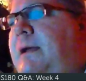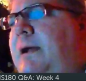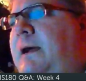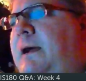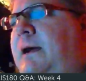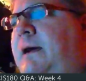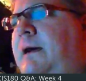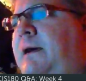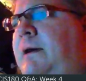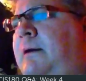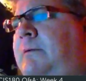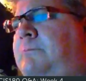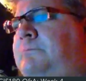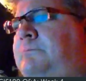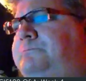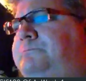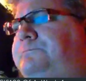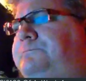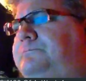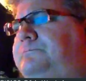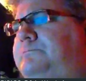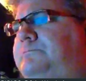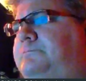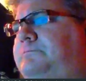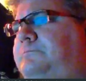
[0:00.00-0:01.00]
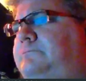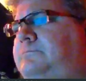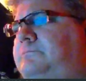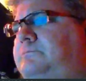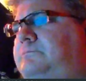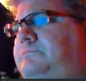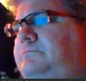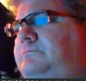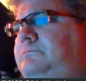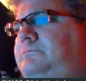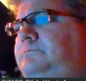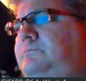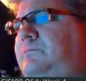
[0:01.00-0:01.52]

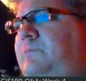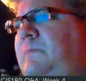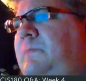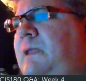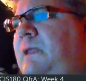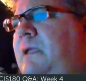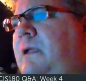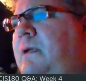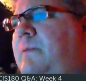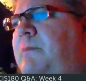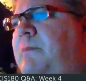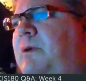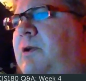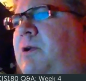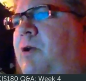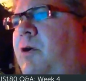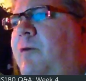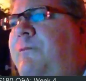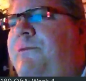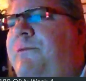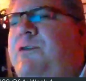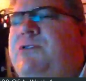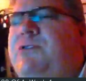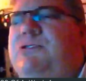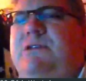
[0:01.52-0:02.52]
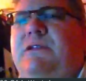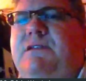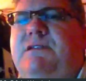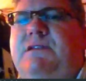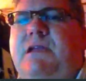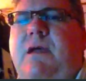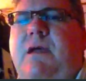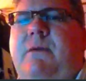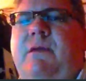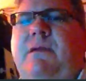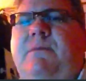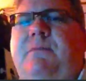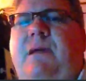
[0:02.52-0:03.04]
But Cold Fusion is
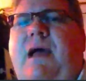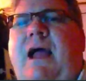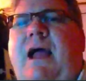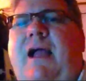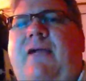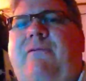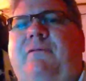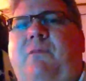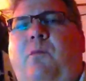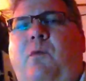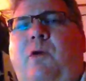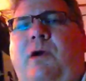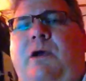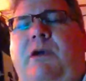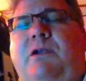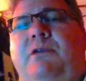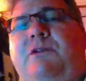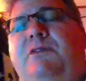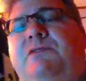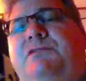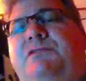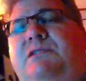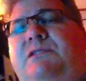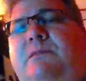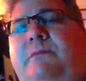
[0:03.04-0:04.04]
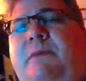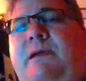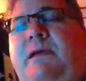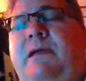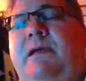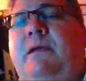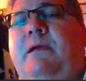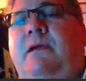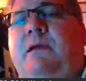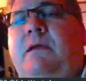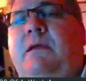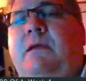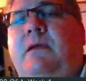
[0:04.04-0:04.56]
coming back from where it used to
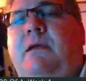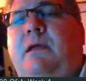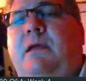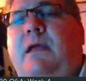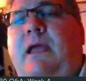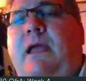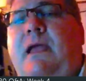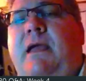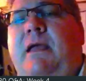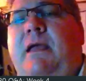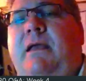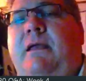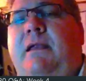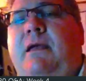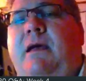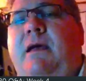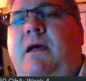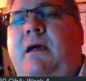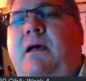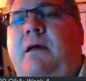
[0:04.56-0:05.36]
be, and